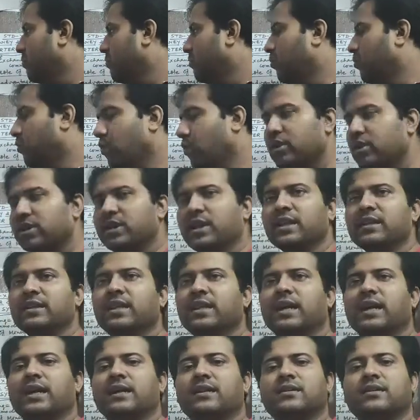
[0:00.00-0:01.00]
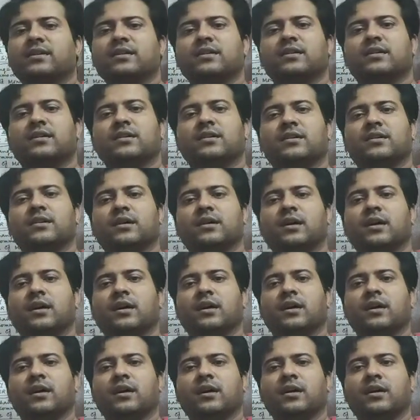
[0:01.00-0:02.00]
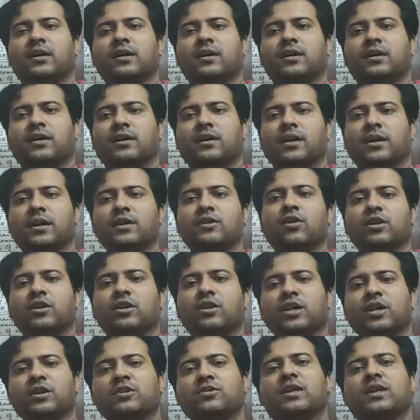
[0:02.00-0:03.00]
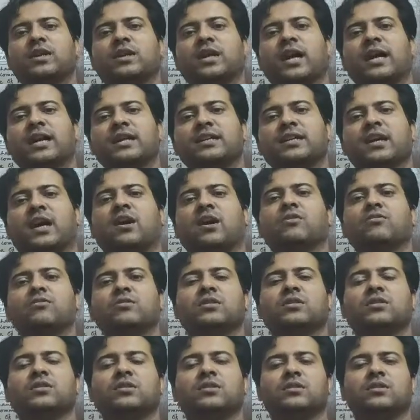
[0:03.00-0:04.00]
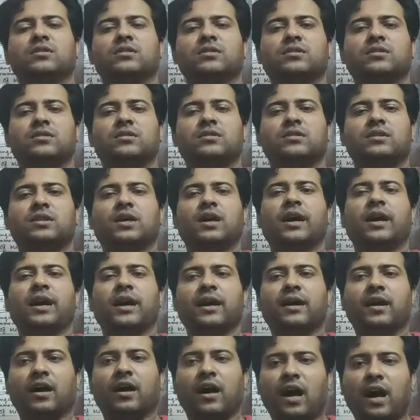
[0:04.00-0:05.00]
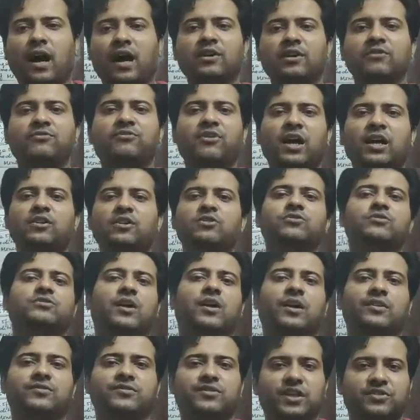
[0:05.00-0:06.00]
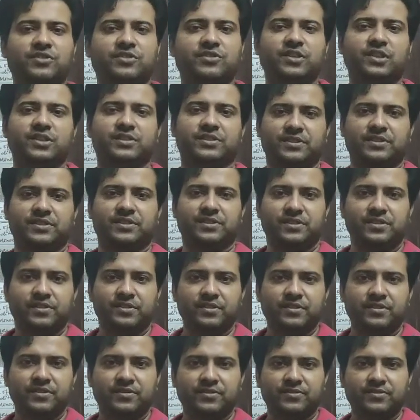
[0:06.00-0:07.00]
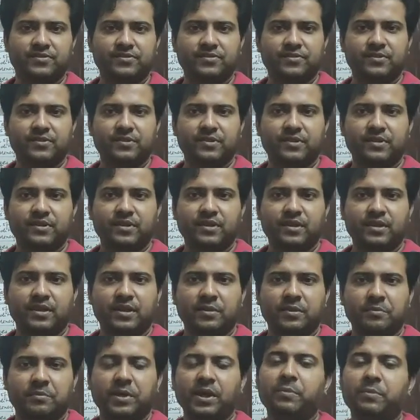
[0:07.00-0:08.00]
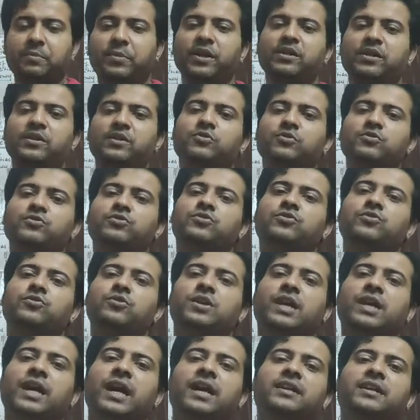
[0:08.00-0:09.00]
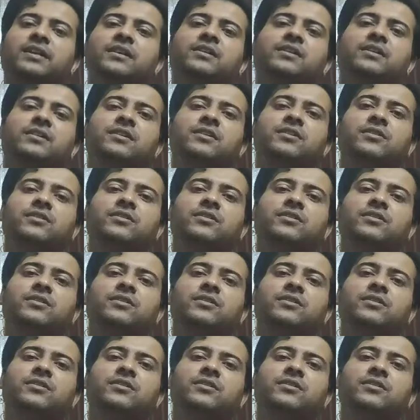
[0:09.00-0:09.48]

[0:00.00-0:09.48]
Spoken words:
More than that, in order to carry out the high value transactions, people used to carry